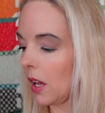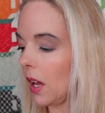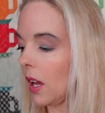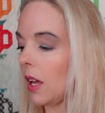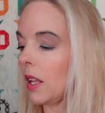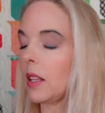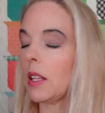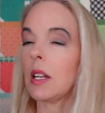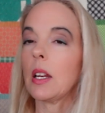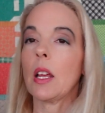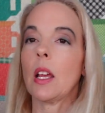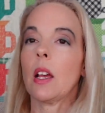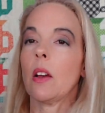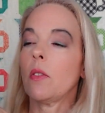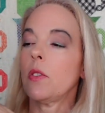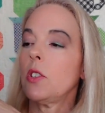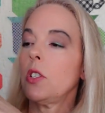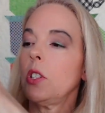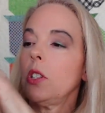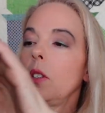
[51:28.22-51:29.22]
And then I
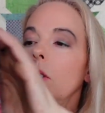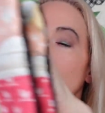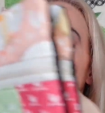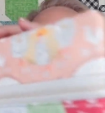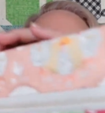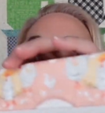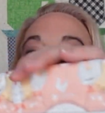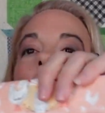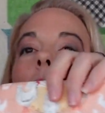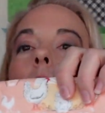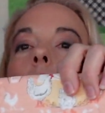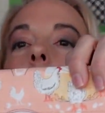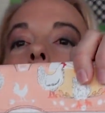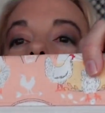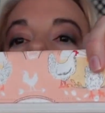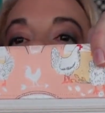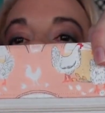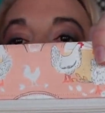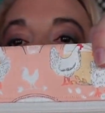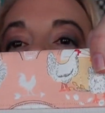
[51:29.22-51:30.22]
have two
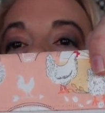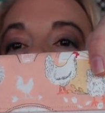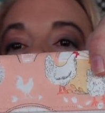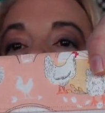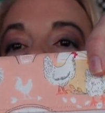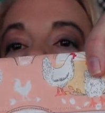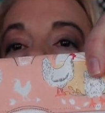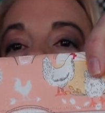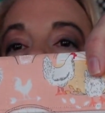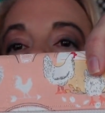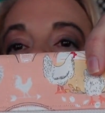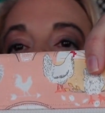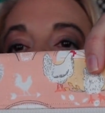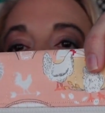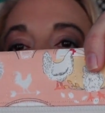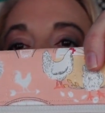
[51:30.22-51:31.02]
that have peach on the